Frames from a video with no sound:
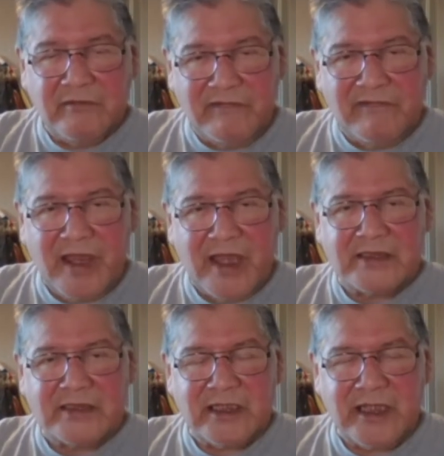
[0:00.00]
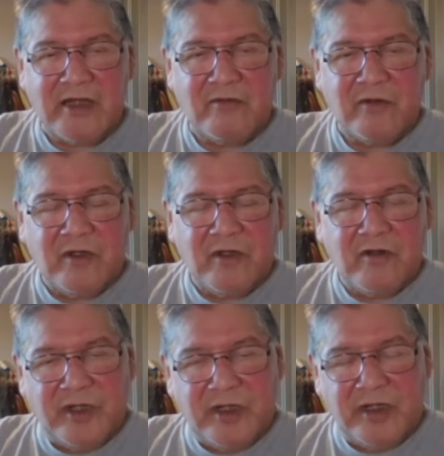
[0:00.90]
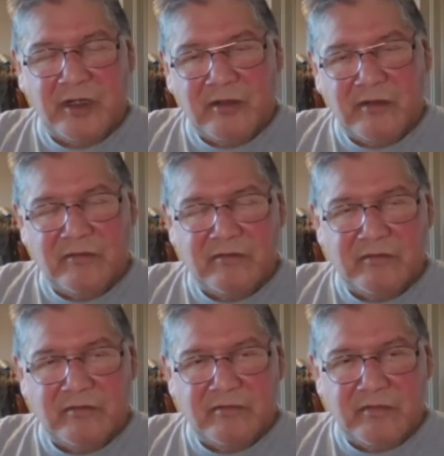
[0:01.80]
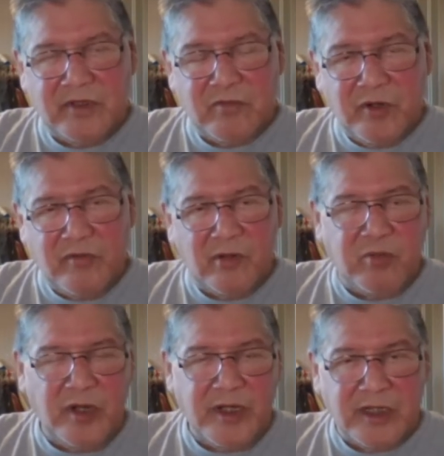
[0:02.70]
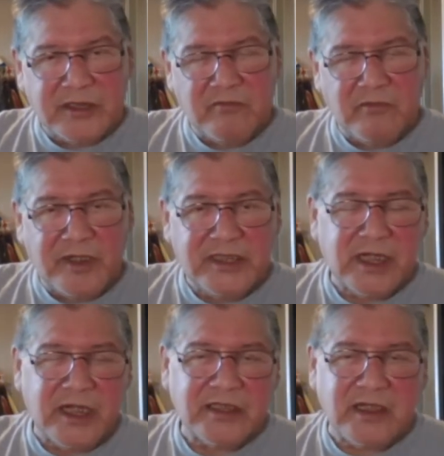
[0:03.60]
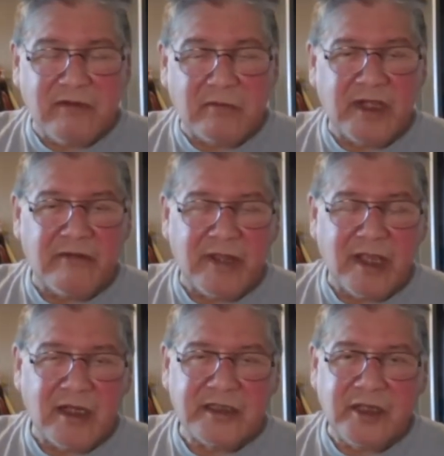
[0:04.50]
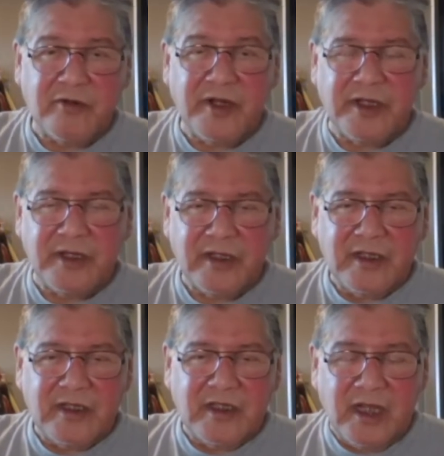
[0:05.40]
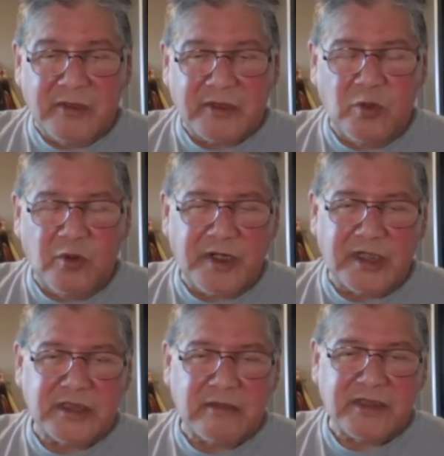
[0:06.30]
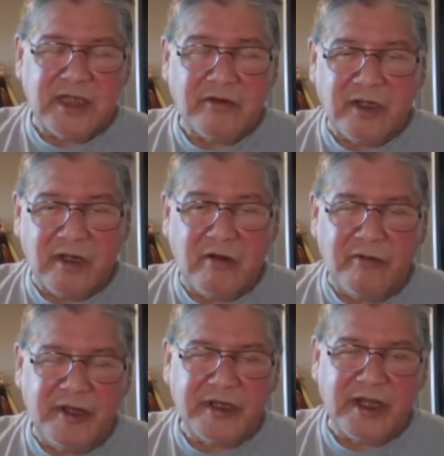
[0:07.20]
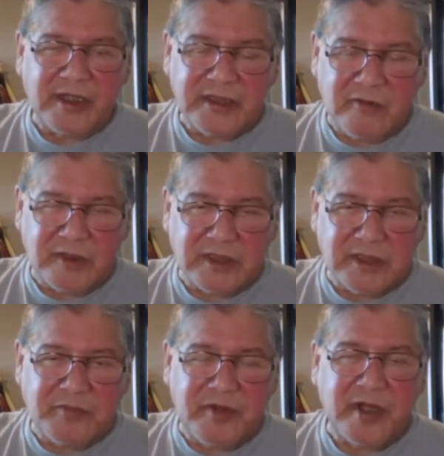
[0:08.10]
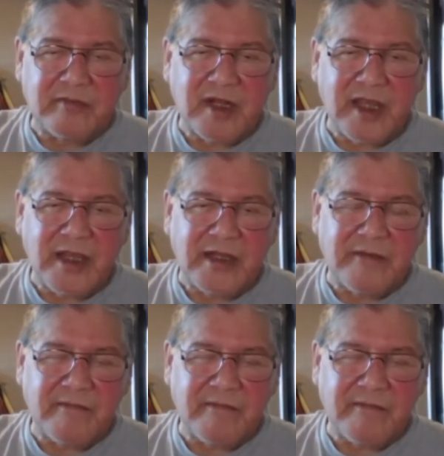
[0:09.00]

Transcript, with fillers: We fast. Again, we're we're pulling ourselves, we're disconnecting from that reality we're in, and we're slowing ourselves down and reconnecting with the spirit of the land.